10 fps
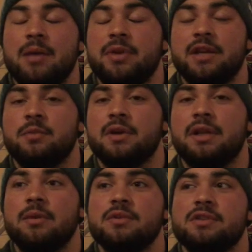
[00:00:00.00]
picked one
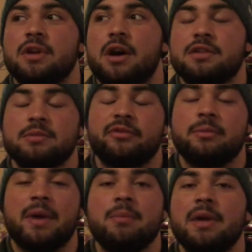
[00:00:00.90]
that was awesome for
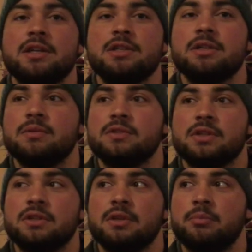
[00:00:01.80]
my major. It was
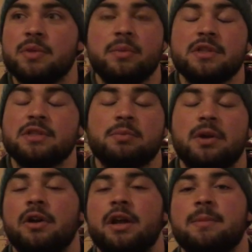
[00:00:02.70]
the business
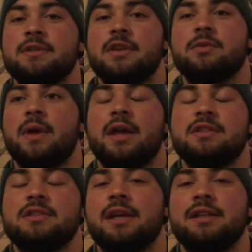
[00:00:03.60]
program at Susquehanna,
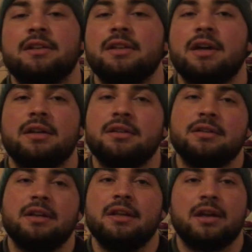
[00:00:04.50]
second to
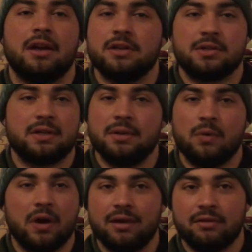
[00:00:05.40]
none in the country,
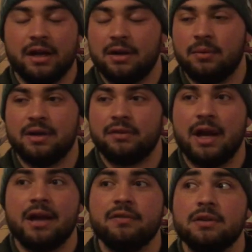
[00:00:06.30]
wherever, whatever
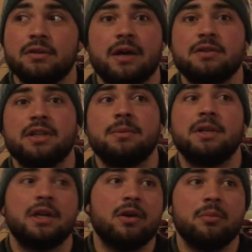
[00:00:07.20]
have you. I was able
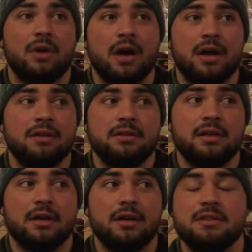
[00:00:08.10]
to go abroad
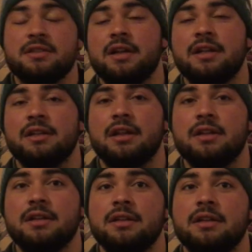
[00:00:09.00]
and study in
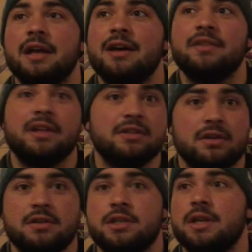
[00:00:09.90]
London and have an
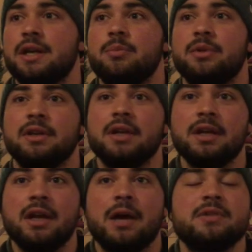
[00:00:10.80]
internship. And
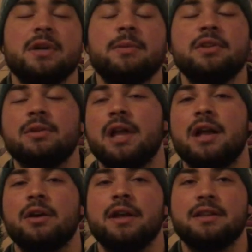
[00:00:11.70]
I was able to do a
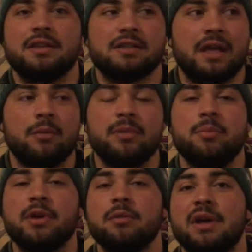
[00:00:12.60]
lot of great things to help me
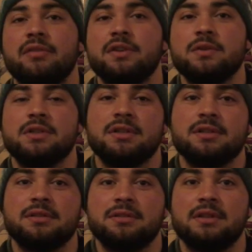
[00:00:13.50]
build my future
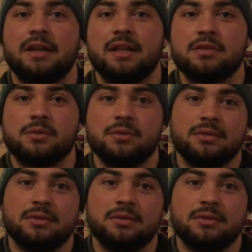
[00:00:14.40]
at that school.